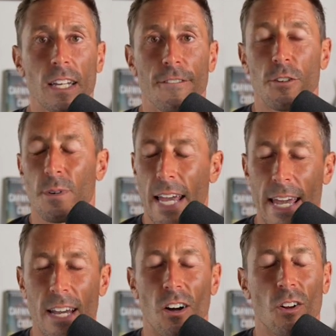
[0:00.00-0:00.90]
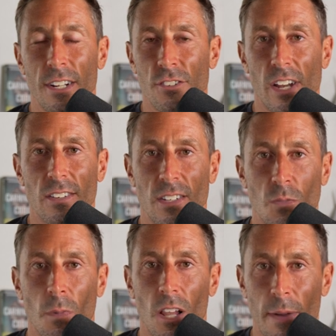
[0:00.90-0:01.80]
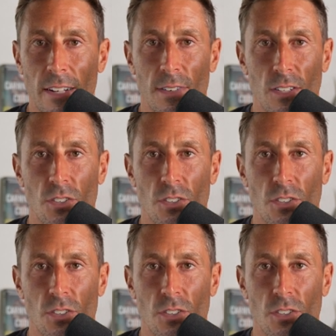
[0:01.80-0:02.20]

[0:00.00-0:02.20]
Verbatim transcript: if you inhale or ingest a small amount of it.